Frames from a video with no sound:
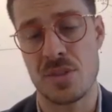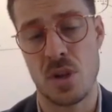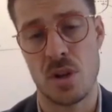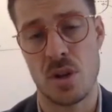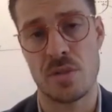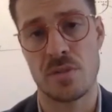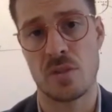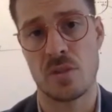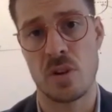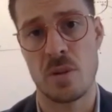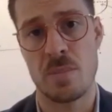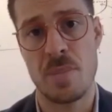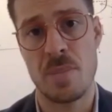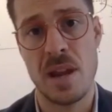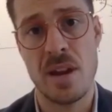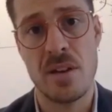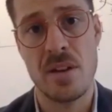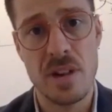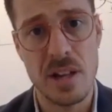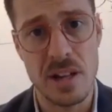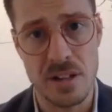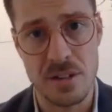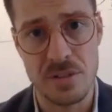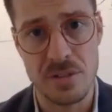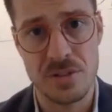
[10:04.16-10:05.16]
over a
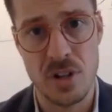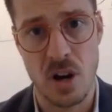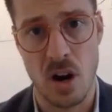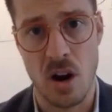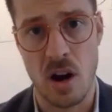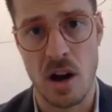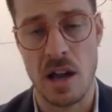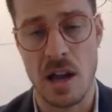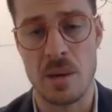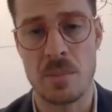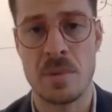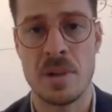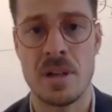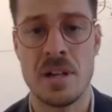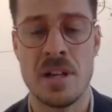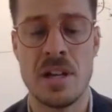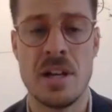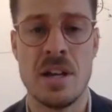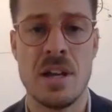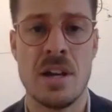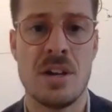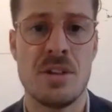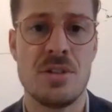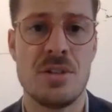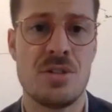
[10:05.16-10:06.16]
period of time
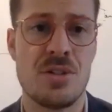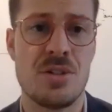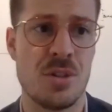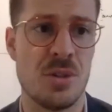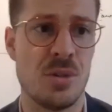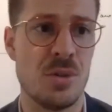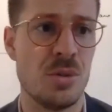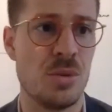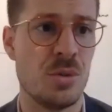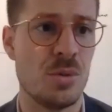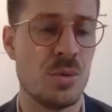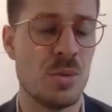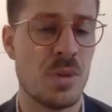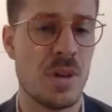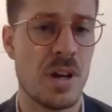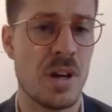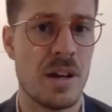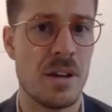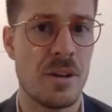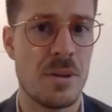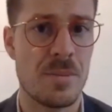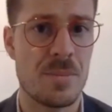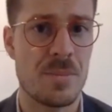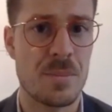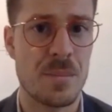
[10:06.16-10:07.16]
to
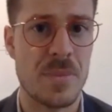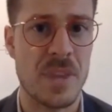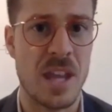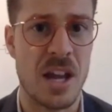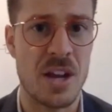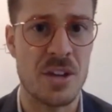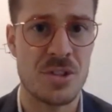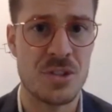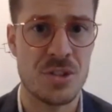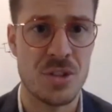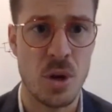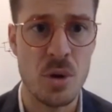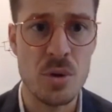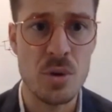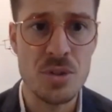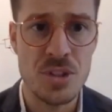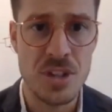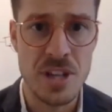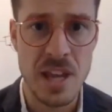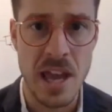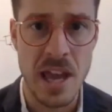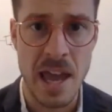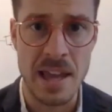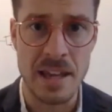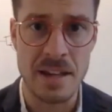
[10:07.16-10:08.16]

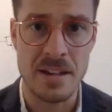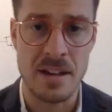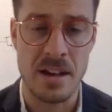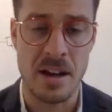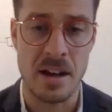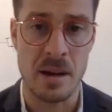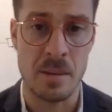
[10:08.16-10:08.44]
associate